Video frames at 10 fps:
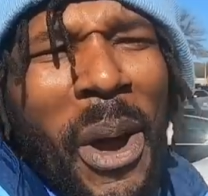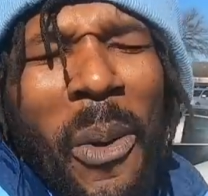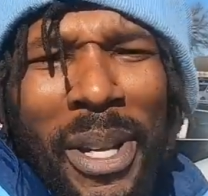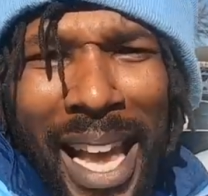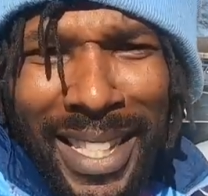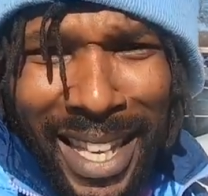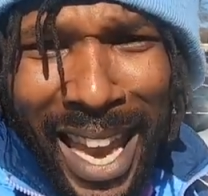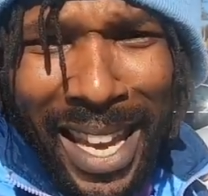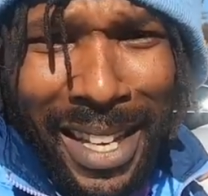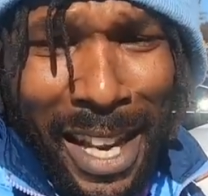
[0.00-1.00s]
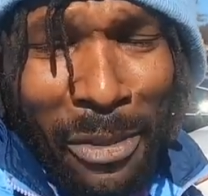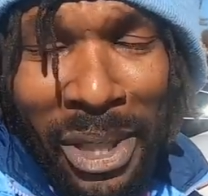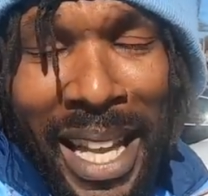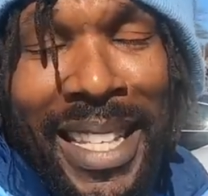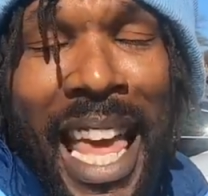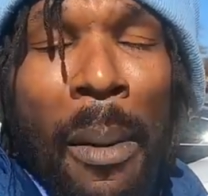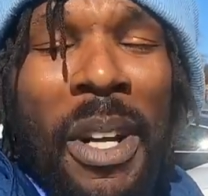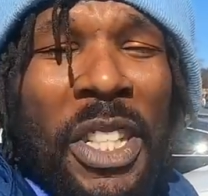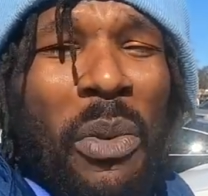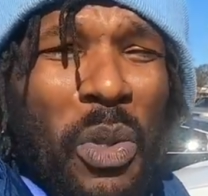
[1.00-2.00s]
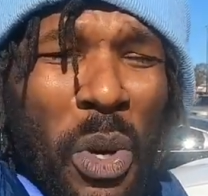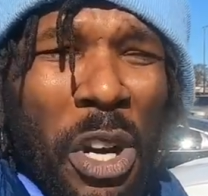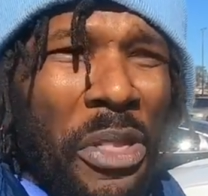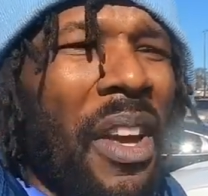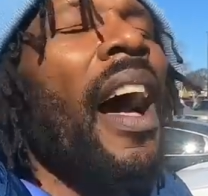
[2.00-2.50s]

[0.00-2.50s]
When I scanned it and realized how much it was worth,